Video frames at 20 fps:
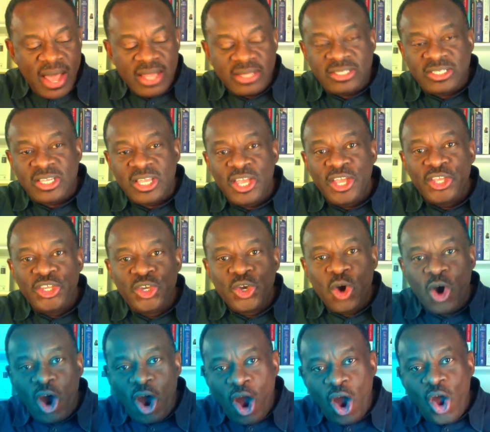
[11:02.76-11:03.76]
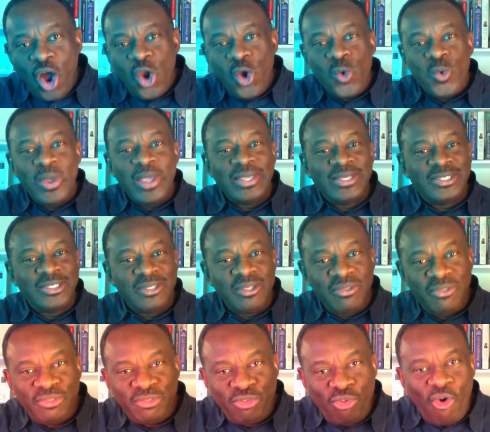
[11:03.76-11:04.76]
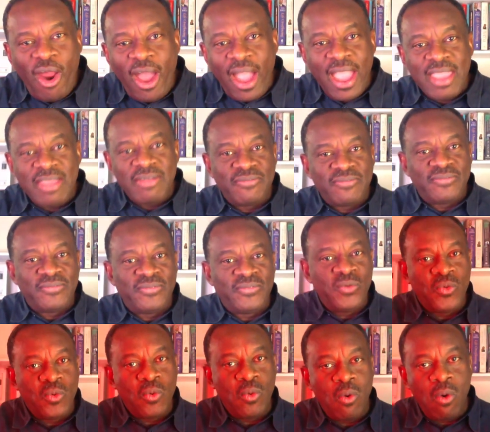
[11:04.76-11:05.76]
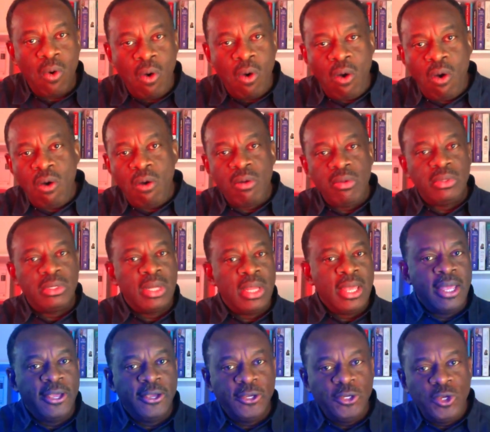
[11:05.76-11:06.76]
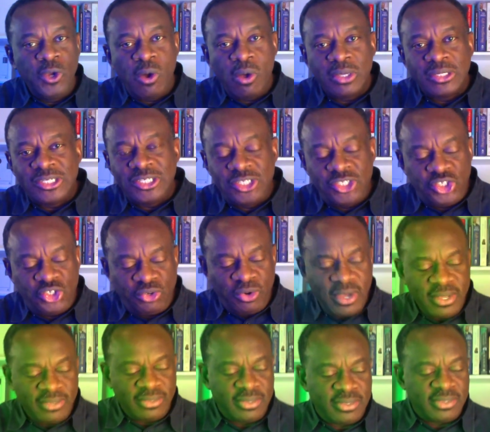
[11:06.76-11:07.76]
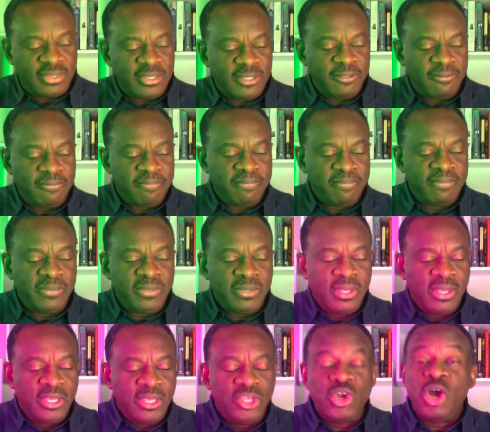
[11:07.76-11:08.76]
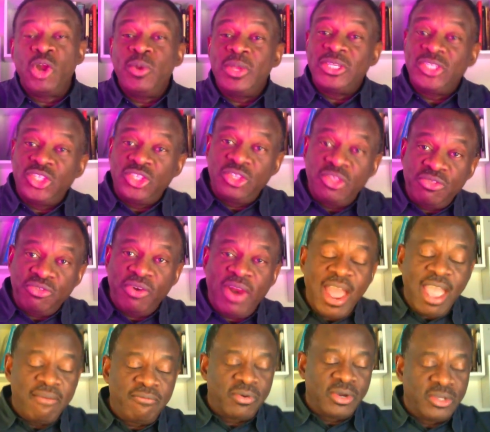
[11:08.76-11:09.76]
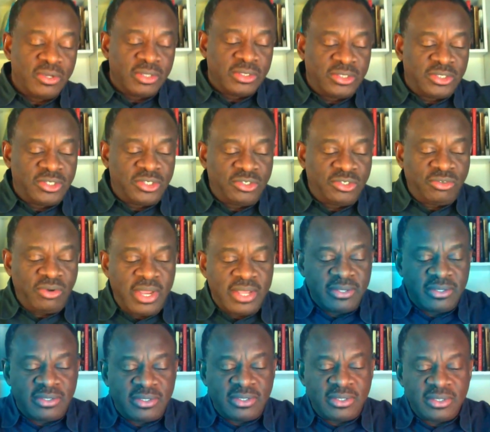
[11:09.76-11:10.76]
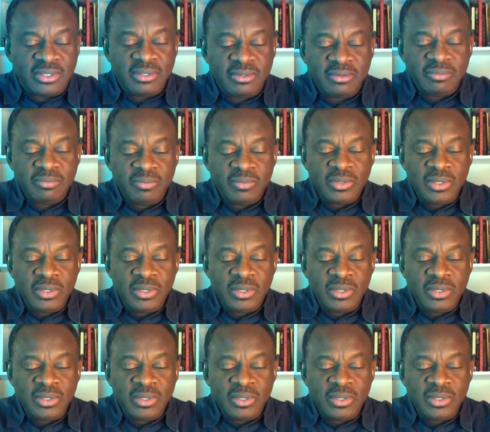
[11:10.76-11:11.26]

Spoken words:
but you always thrive on your strength. You always thrive on your strength